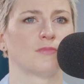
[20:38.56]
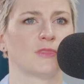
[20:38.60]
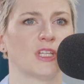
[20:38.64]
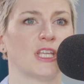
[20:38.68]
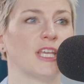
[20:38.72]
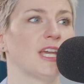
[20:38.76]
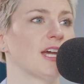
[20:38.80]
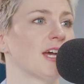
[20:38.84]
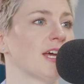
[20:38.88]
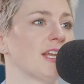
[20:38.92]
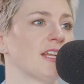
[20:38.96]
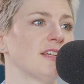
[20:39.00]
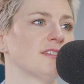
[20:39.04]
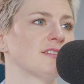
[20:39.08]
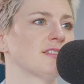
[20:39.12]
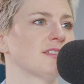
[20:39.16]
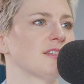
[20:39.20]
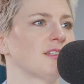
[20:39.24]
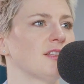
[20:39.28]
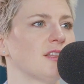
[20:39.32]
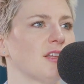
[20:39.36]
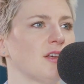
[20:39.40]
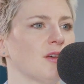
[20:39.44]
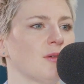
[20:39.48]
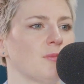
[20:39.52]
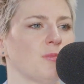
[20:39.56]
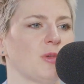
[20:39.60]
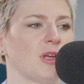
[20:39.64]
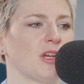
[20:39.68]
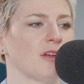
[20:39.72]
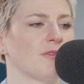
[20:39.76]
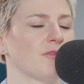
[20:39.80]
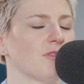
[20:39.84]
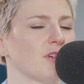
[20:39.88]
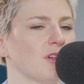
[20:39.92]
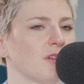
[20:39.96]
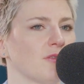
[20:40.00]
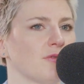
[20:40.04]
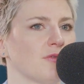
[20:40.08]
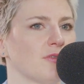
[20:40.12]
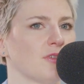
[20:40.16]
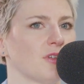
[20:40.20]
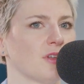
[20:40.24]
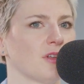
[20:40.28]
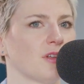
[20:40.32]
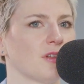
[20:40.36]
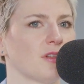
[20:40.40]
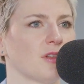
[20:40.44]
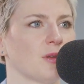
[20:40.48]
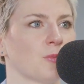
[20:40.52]
Yeah, and it's in the benefit
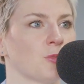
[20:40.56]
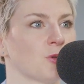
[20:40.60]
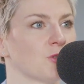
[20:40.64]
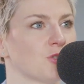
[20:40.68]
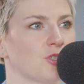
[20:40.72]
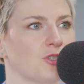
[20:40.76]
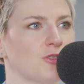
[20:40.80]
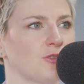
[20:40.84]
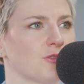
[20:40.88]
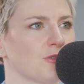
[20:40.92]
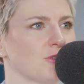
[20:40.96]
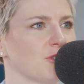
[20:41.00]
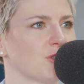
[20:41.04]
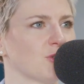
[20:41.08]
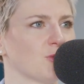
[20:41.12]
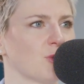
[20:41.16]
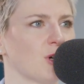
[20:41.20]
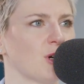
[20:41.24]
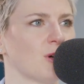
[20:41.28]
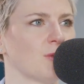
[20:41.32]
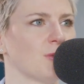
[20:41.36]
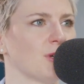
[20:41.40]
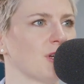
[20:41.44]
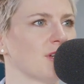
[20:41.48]
for the producer as well,